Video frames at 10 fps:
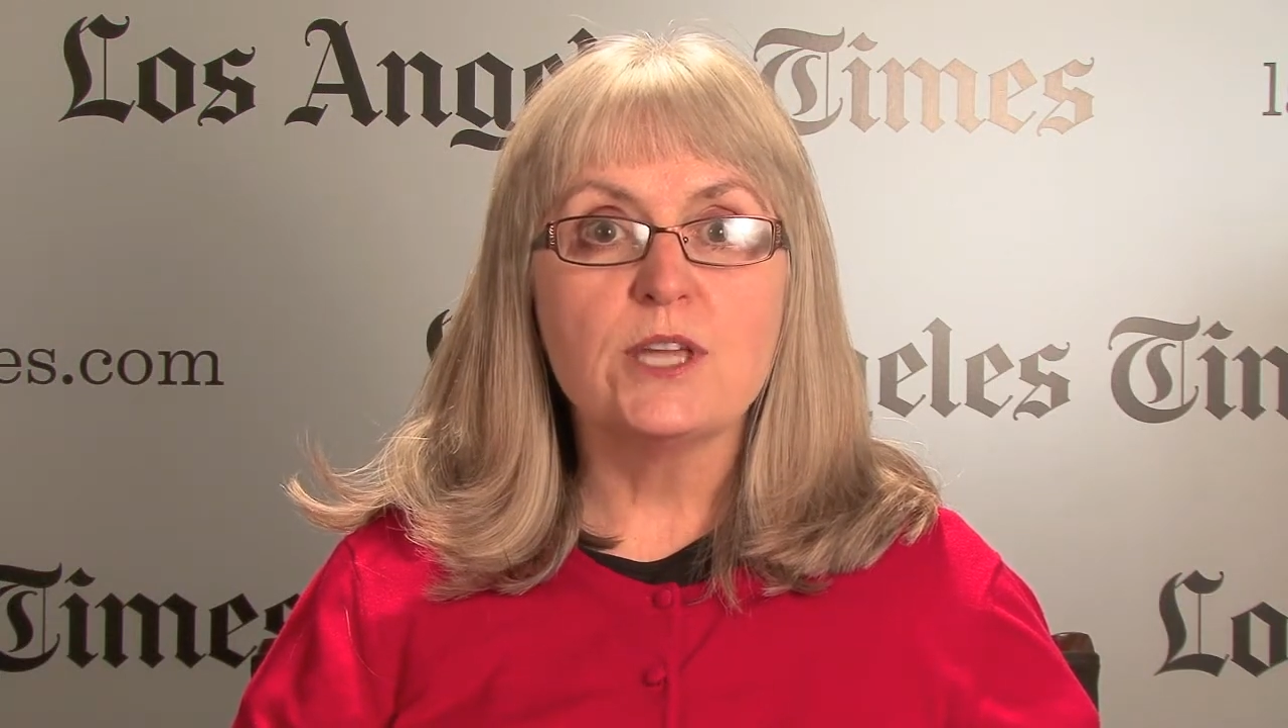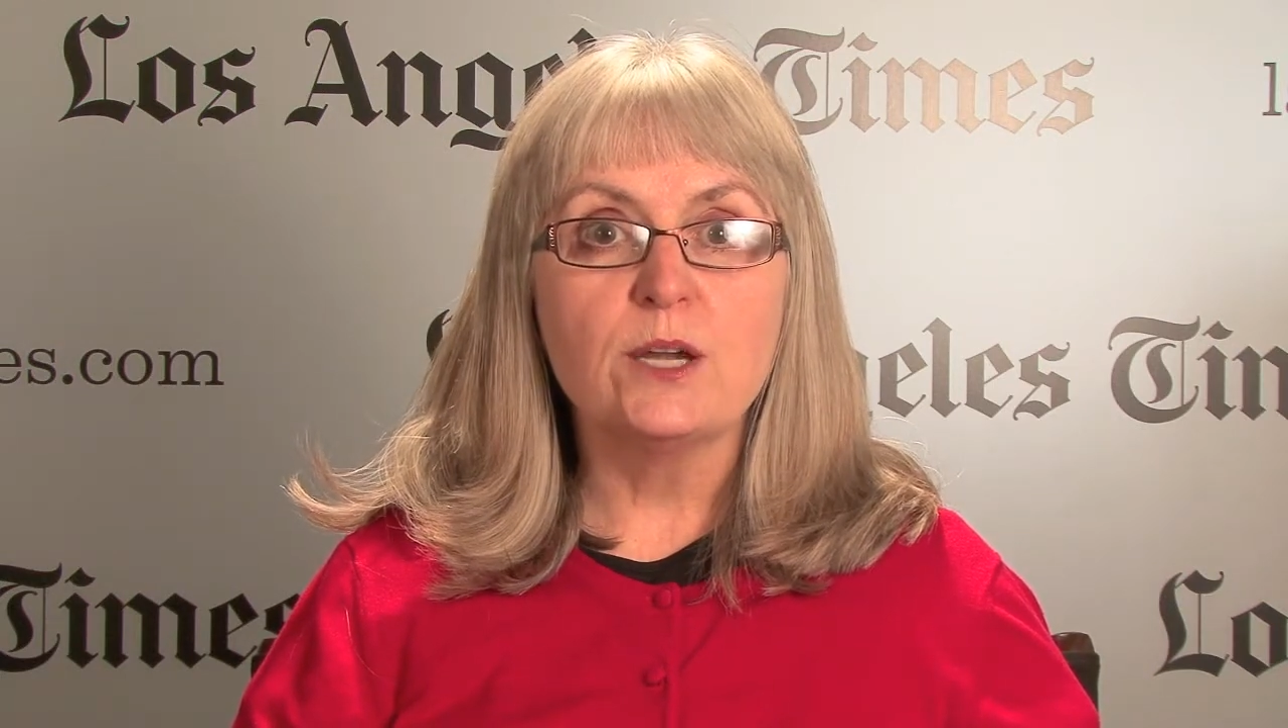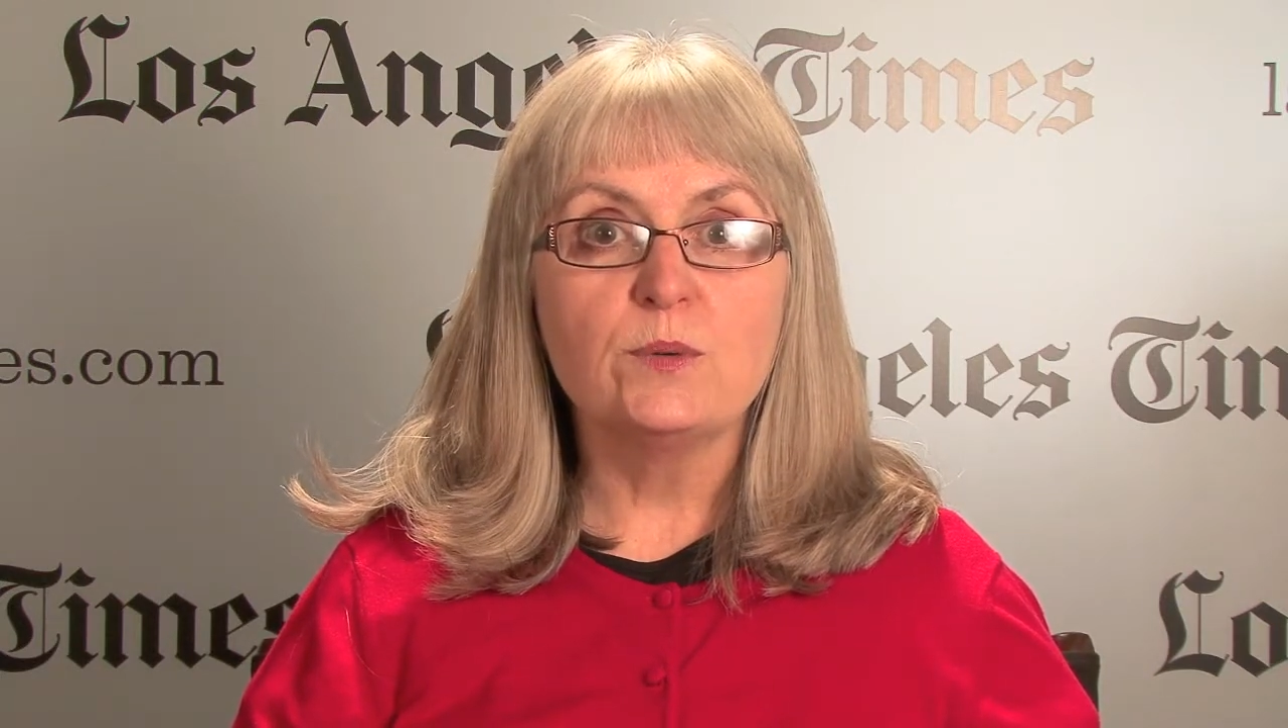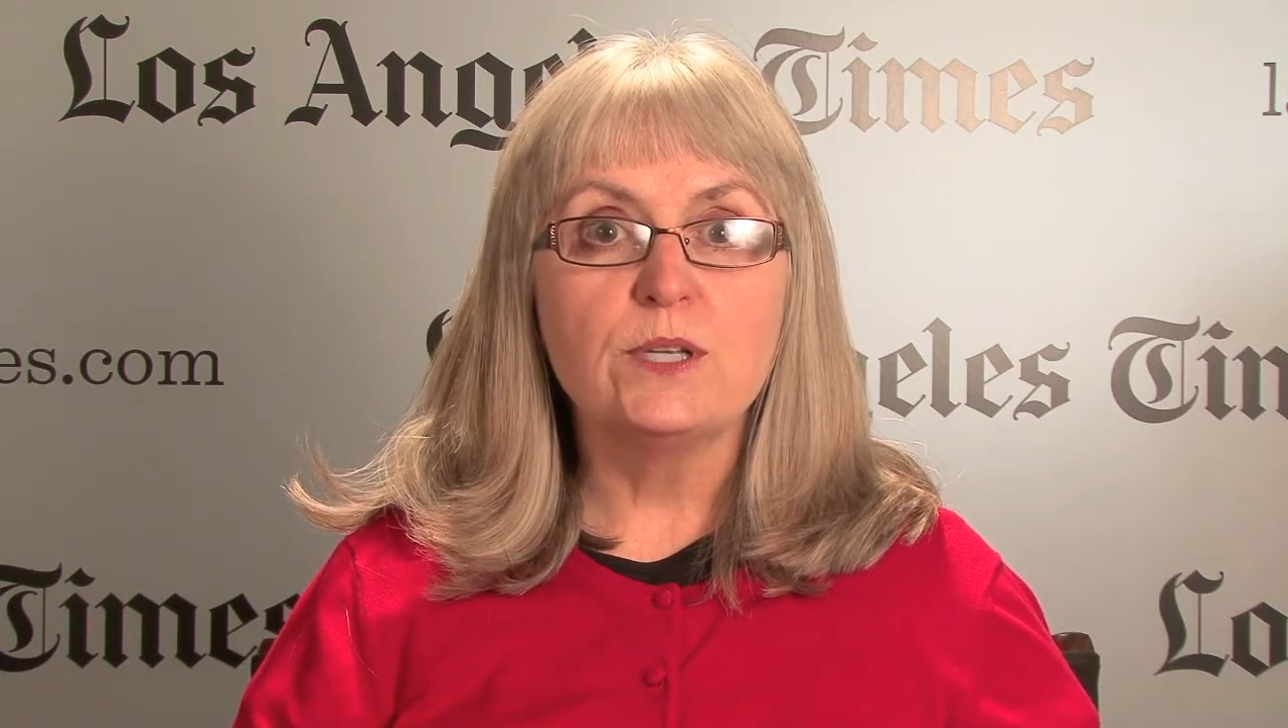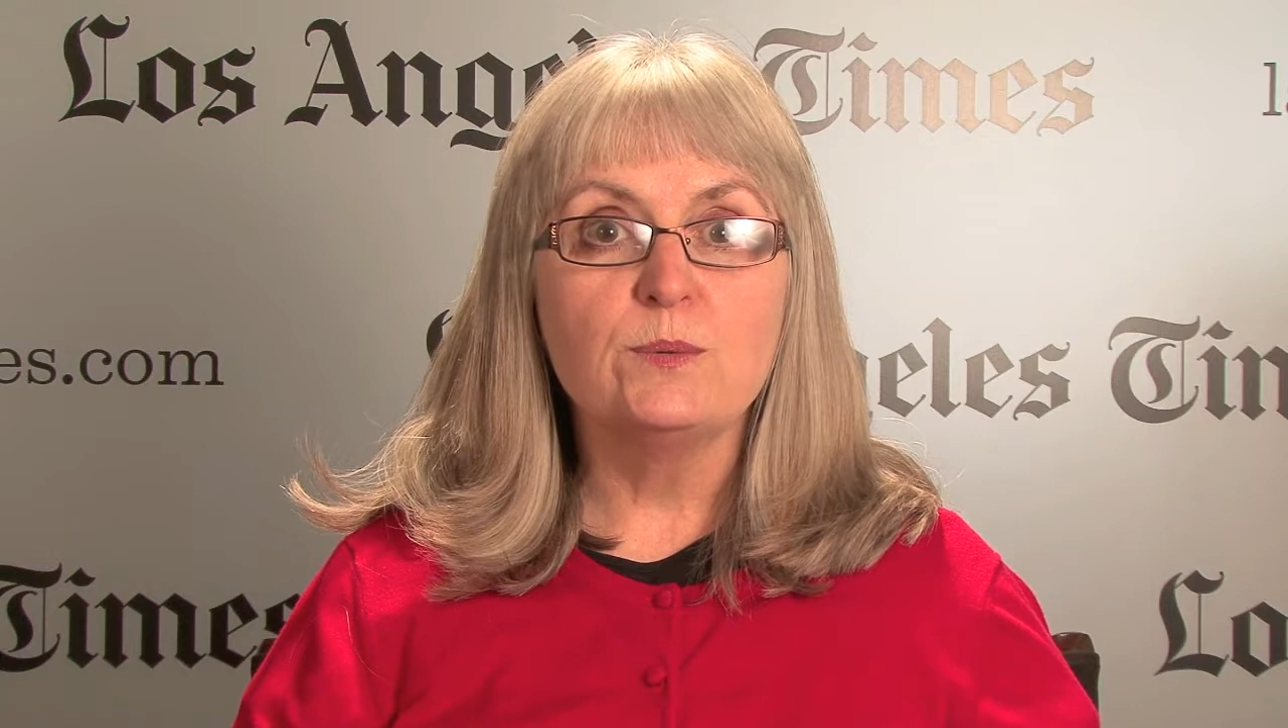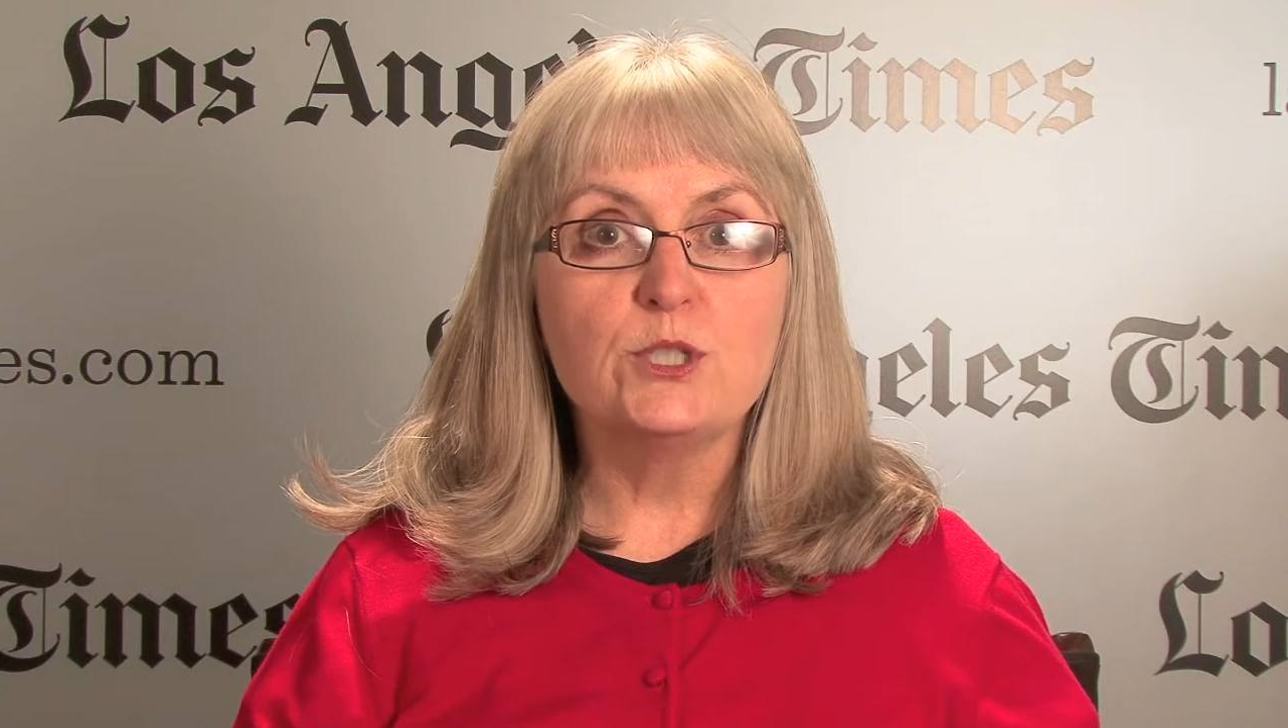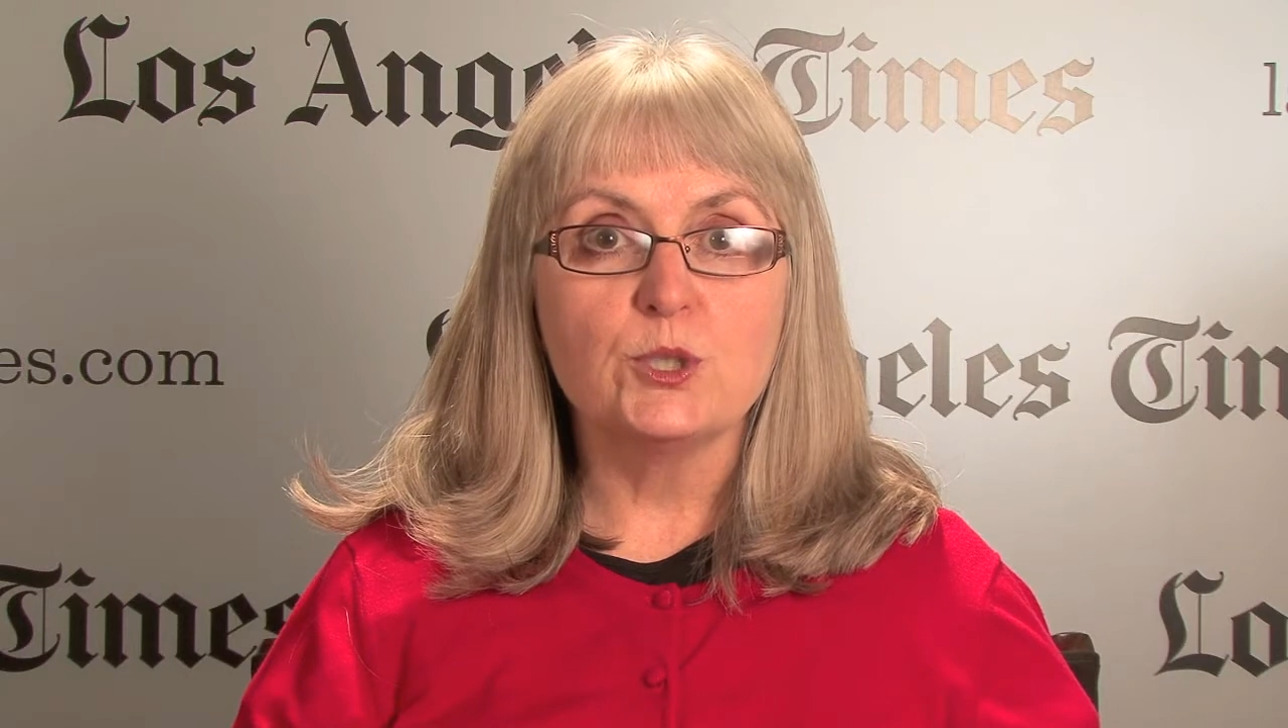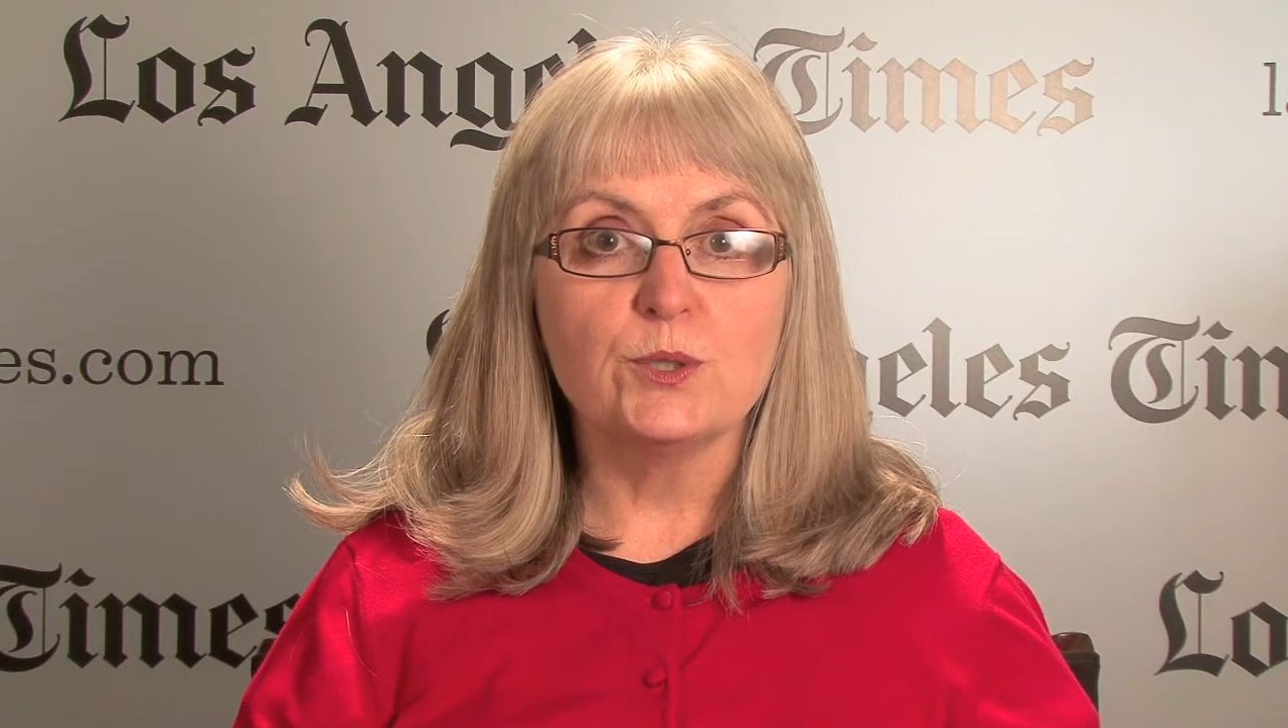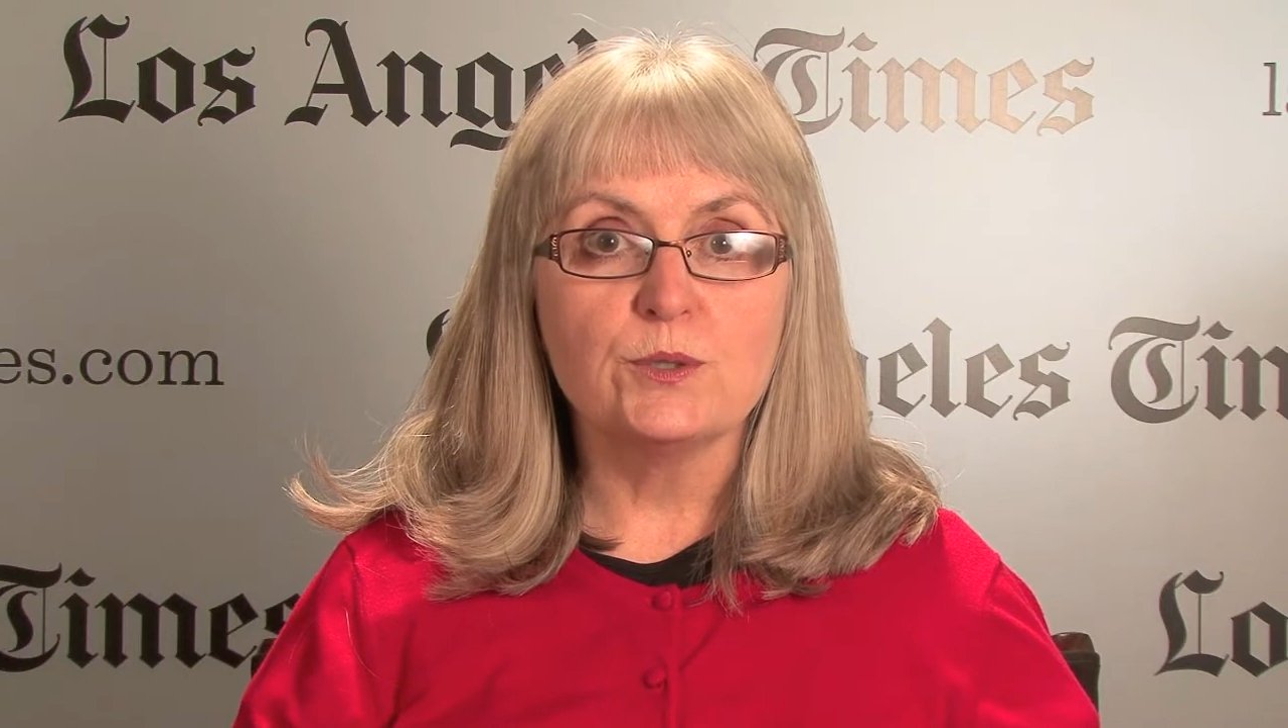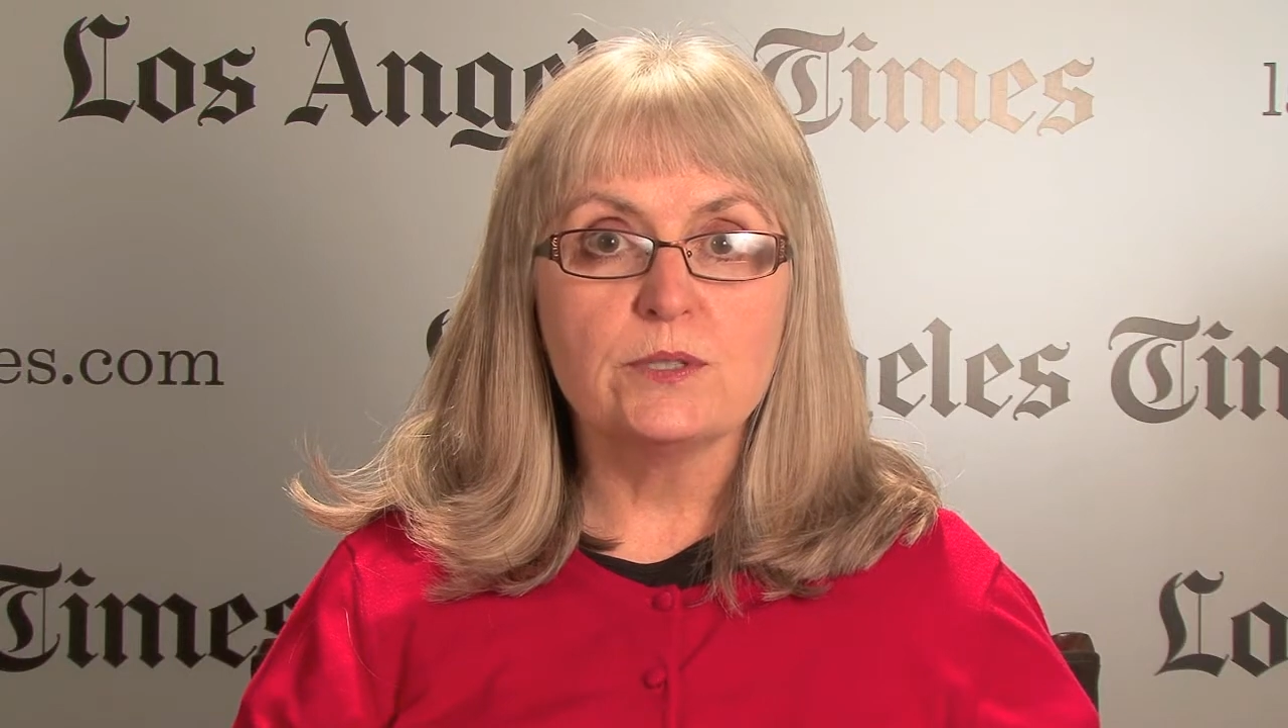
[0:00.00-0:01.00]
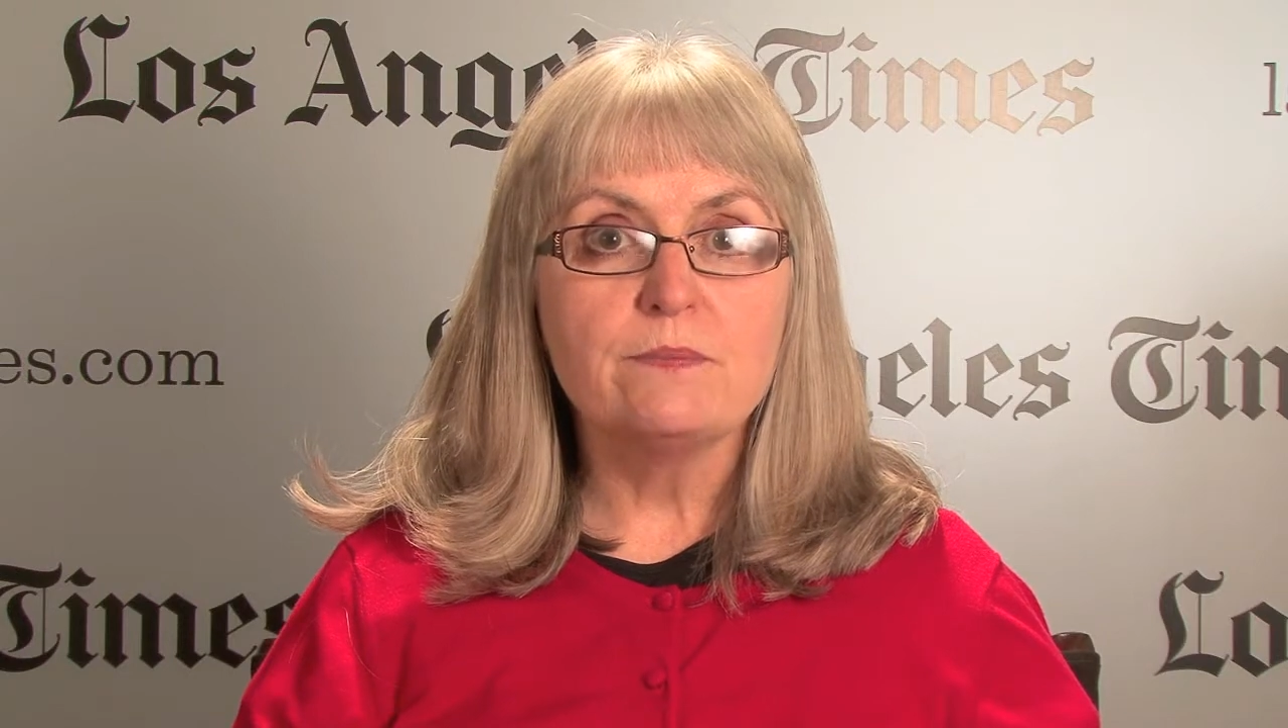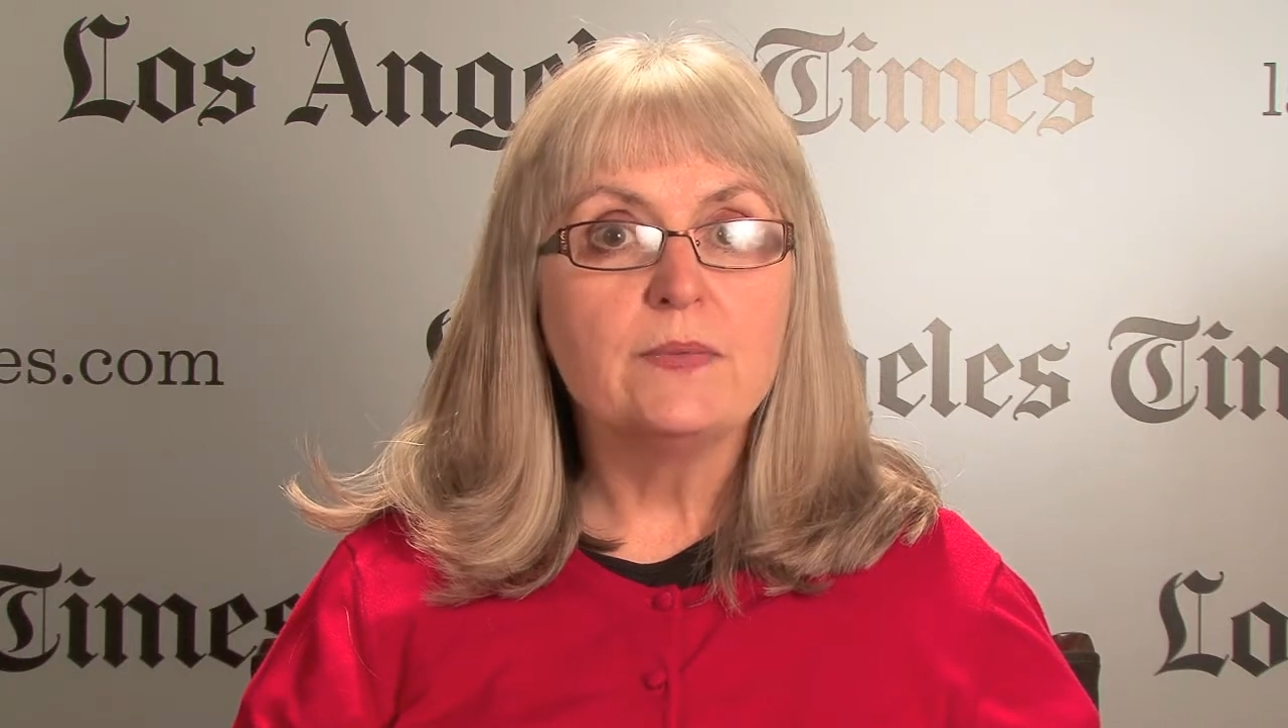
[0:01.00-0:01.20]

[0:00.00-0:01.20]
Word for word: equity returned.